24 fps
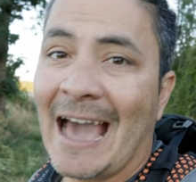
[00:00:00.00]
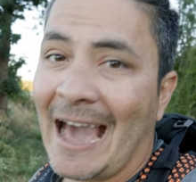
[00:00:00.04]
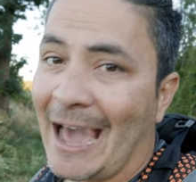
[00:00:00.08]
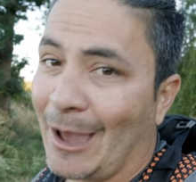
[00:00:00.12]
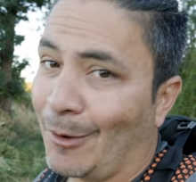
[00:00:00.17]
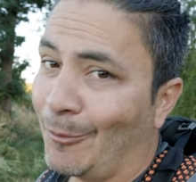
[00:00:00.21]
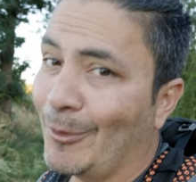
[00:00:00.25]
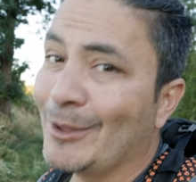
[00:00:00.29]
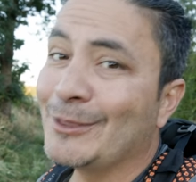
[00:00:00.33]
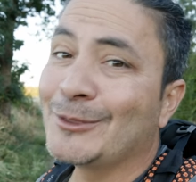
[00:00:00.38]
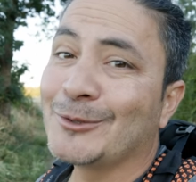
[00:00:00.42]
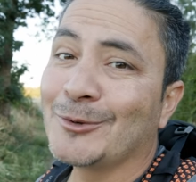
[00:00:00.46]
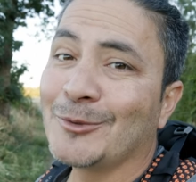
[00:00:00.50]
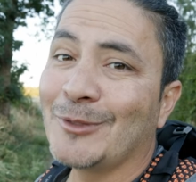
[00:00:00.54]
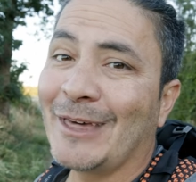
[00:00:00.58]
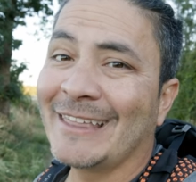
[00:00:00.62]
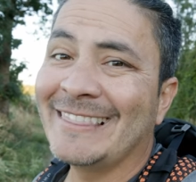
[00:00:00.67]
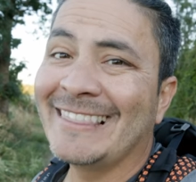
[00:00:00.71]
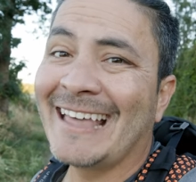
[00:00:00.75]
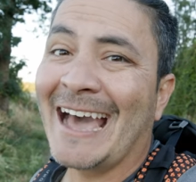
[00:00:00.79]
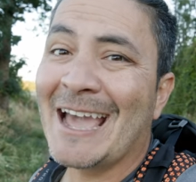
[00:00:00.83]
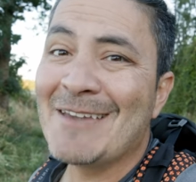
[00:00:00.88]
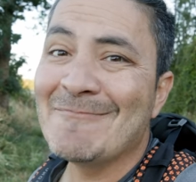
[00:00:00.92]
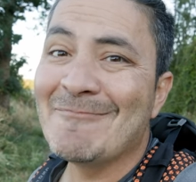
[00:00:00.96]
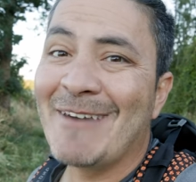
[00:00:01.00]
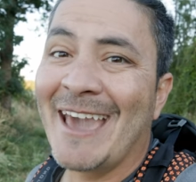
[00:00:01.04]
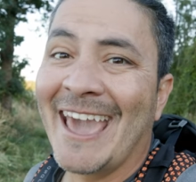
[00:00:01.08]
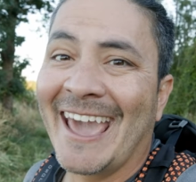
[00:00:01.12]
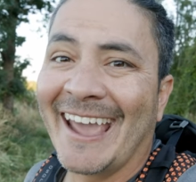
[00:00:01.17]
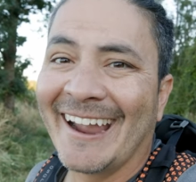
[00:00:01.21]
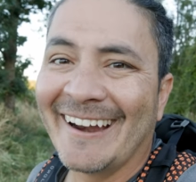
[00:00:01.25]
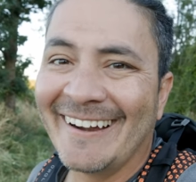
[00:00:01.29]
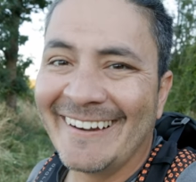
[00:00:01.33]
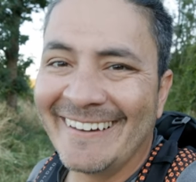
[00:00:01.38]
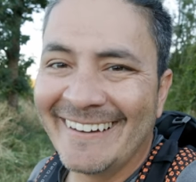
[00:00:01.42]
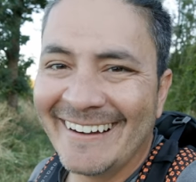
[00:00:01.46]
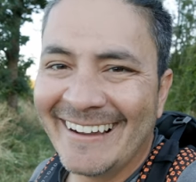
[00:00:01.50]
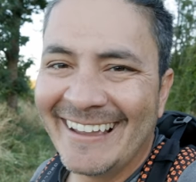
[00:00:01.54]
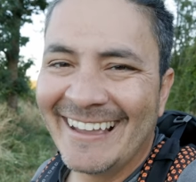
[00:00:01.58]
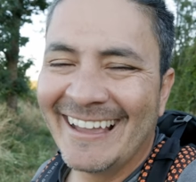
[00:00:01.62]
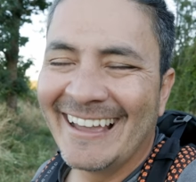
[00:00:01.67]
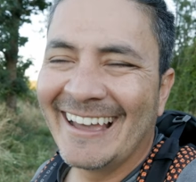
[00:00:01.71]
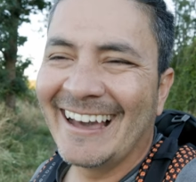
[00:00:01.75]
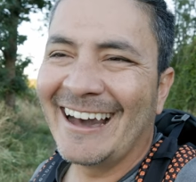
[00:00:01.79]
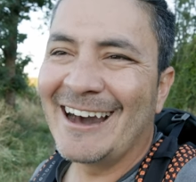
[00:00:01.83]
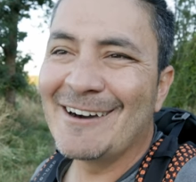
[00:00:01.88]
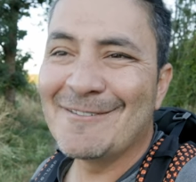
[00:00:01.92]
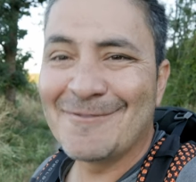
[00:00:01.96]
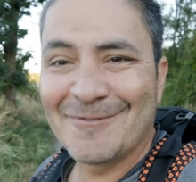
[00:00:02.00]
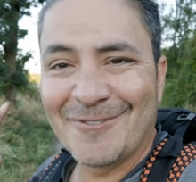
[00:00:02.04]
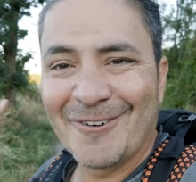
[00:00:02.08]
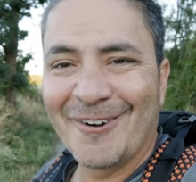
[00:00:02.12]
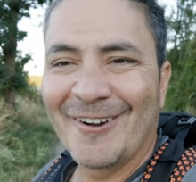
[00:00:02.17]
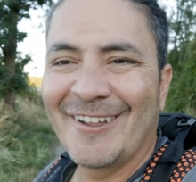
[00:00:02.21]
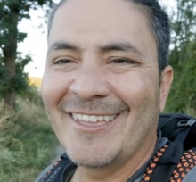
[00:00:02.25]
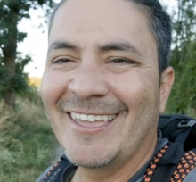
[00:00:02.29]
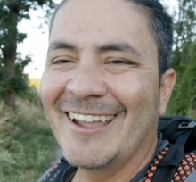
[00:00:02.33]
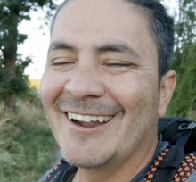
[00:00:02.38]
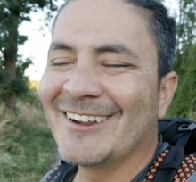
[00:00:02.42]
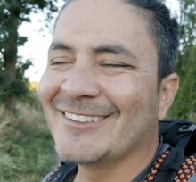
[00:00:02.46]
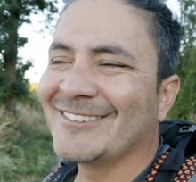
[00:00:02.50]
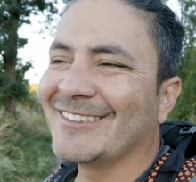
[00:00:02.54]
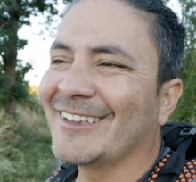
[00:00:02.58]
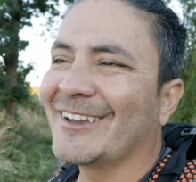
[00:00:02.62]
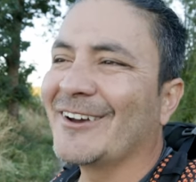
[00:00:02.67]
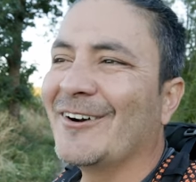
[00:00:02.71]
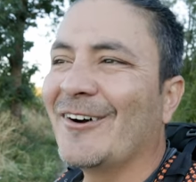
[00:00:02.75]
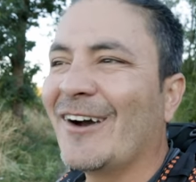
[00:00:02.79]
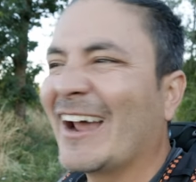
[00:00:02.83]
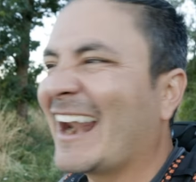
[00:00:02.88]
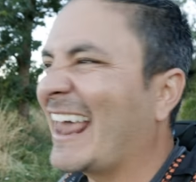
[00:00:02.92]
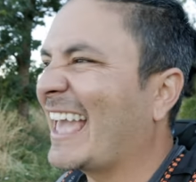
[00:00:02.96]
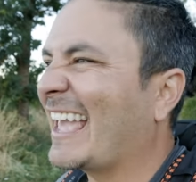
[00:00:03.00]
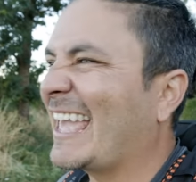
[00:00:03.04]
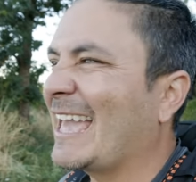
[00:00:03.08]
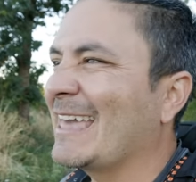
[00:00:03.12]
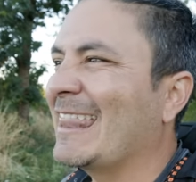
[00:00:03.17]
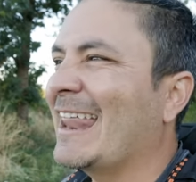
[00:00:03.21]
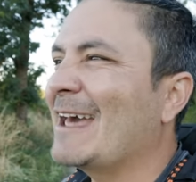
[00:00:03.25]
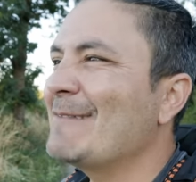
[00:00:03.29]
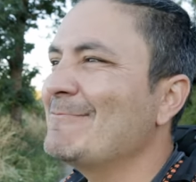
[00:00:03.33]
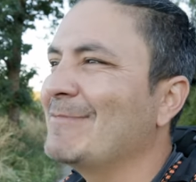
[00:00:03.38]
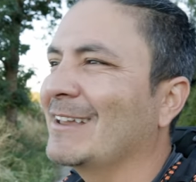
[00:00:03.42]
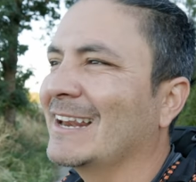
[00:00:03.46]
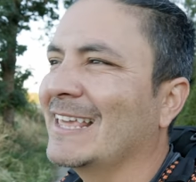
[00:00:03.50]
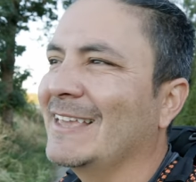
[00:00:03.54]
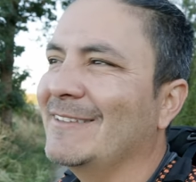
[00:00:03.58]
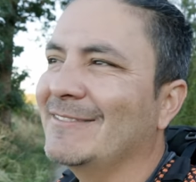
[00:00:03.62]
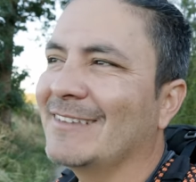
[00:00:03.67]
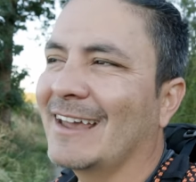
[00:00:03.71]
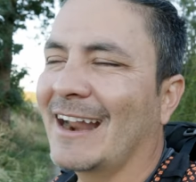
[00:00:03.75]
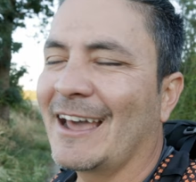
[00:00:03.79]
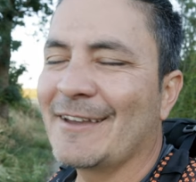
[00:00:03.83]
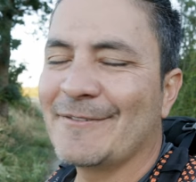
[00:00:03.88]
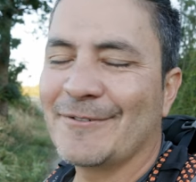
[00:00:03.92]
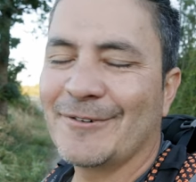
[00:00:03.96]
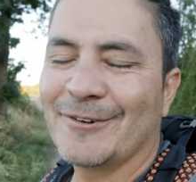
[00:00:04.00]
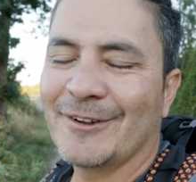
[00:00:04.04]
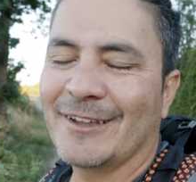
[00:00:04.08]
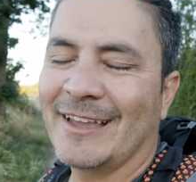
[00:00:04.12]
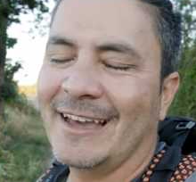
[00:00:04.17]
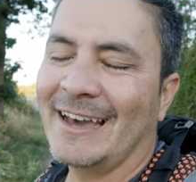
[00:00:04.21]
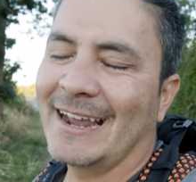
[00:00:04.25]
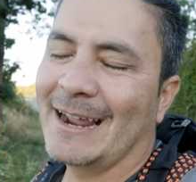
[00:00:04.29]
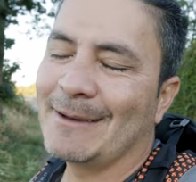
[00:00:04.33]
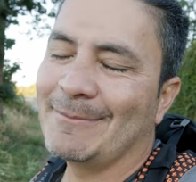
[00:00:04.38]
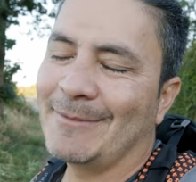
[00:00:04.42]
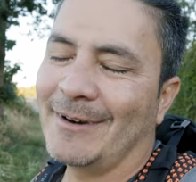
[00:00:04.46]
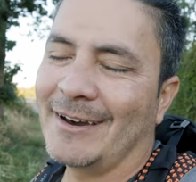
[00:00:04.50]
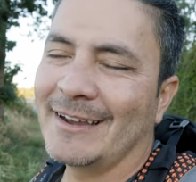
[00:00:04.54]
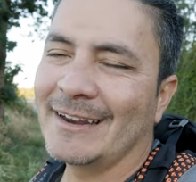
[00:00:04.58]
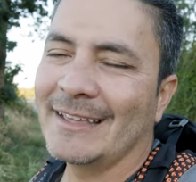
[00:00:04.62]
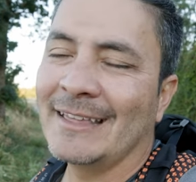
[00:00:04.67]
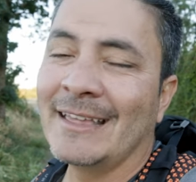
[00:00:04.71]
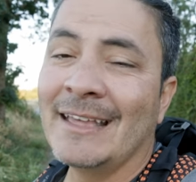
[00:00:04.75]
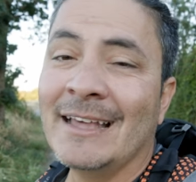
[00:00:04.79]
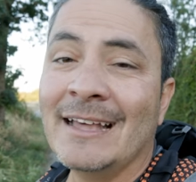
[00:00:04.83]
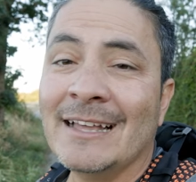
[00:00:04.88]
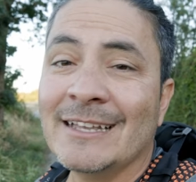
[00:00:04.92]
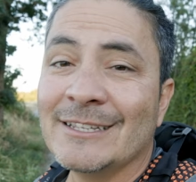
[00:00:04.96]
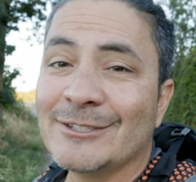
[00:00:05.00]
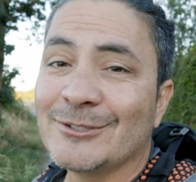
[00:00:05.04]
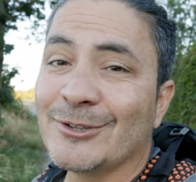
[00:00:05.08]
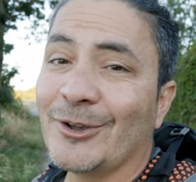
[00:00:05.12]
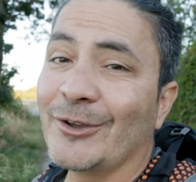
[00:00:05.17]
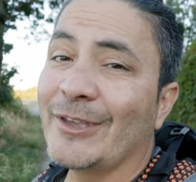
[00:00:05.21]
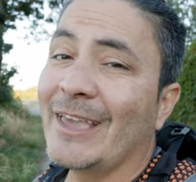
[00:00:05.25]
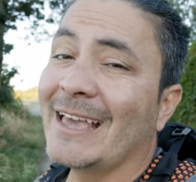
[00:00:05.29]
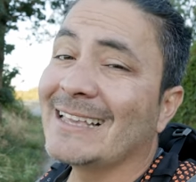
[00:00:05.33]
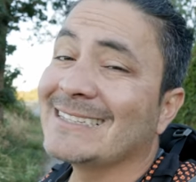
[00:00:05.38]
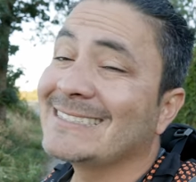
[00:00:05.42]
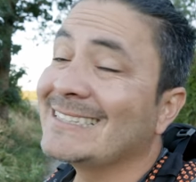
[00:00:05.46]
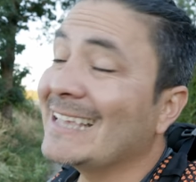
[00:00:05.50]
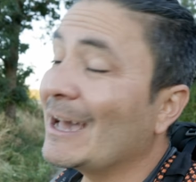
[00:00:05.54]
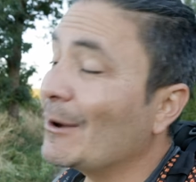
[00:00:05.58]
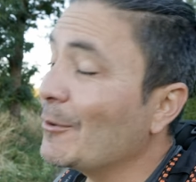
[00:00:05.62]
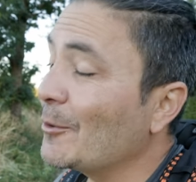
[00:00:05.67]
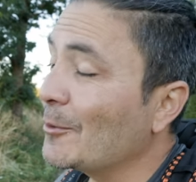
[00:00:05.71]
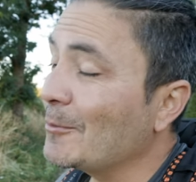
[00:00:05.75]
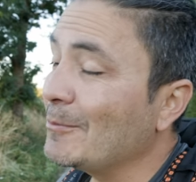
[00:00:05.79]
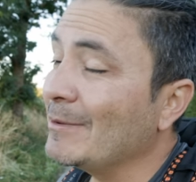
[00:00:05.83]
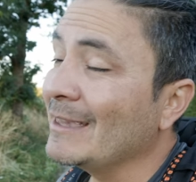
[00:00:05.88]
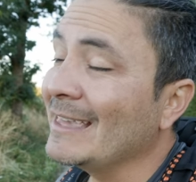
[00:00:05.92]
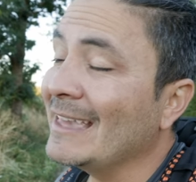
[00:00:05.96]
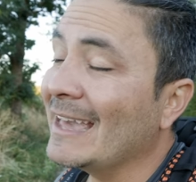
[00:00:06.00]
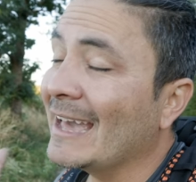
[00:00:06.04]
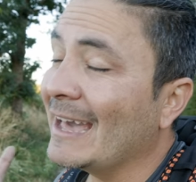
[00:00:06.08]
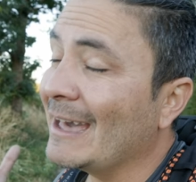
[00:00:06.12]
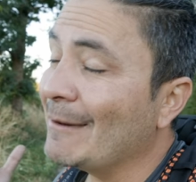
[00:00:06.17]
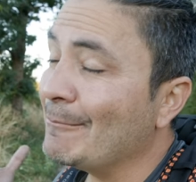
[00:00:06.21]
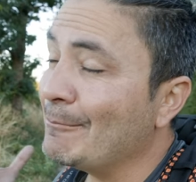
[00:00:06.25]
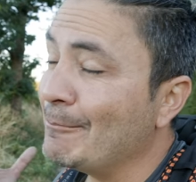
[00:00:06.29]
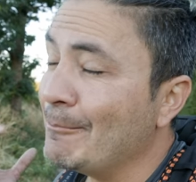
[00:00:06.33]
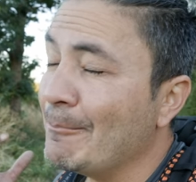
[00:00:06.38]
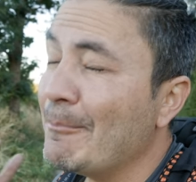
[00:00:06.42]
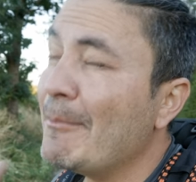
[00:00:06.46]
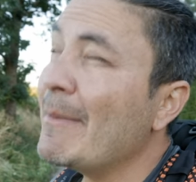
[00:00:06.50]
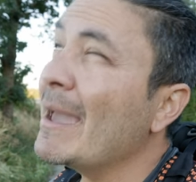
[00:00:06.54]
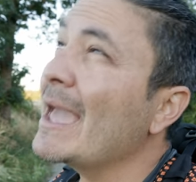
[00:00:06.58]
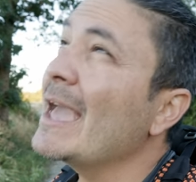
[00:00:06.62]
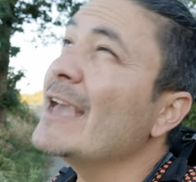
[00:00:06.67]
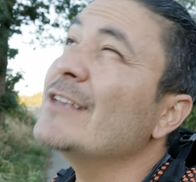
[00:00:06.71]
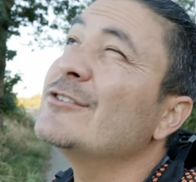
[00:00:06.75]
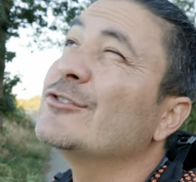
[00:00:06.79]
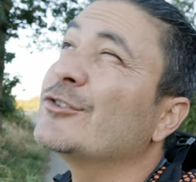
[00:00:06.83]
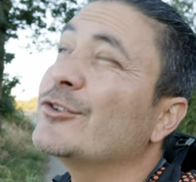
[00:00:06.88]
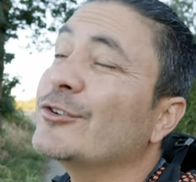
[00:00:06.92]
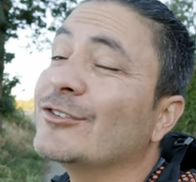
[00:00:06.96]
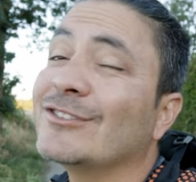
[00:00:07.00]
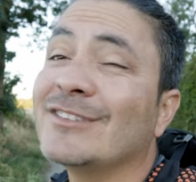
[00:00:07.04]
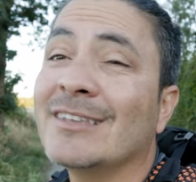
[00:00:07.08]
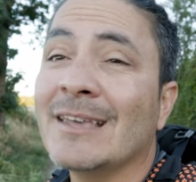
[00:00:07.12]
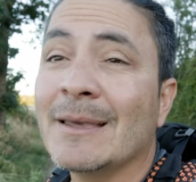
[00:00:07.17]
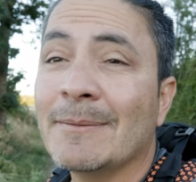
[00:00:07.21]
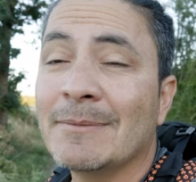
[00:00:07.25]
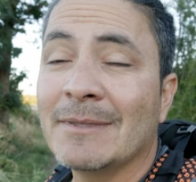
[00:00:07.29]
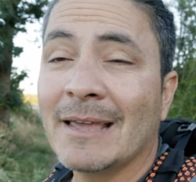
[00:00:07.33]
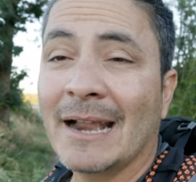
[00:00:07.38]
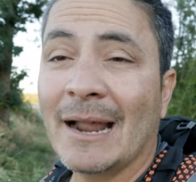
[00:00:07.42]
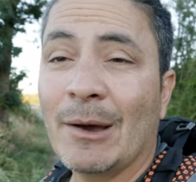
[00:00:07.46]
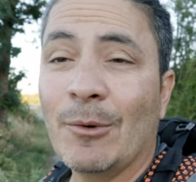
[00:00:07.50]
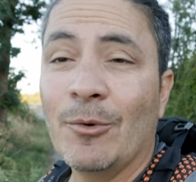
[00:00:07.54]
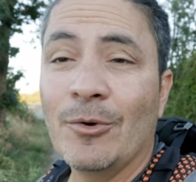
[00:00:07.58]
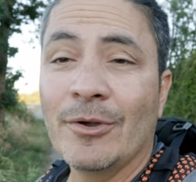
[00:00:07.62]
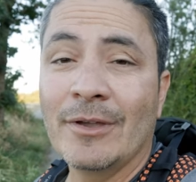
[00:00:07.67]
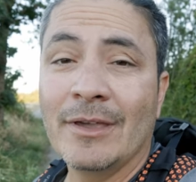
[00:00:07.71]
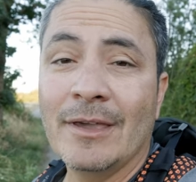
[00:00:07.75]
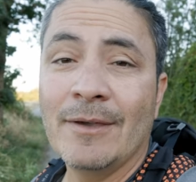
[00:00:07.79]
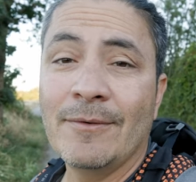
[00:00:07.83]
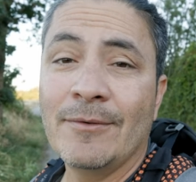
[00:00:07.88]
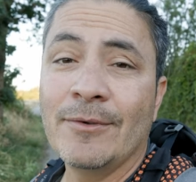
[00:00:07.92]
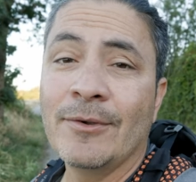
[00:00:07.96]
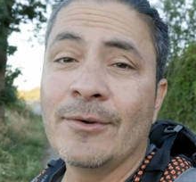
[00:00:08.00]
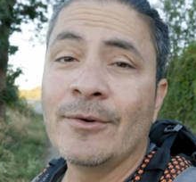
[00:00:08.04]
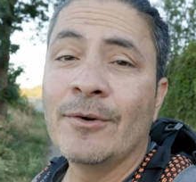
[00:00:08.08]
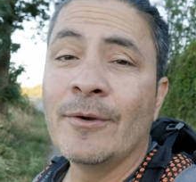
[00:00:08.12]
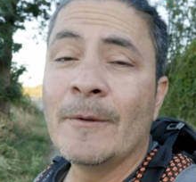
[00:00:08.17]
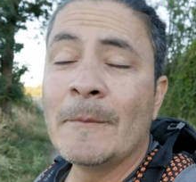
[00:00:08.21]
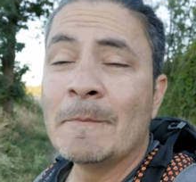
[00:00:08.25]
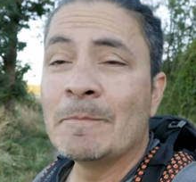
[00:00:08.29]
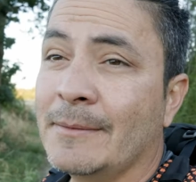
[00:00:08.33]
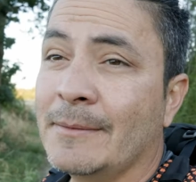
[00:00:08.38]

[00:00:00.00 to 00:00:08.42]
I went through that nightmare 4 years ago and I cannot believe that I forgot about it. So yes, that would be a major tip that I will give you,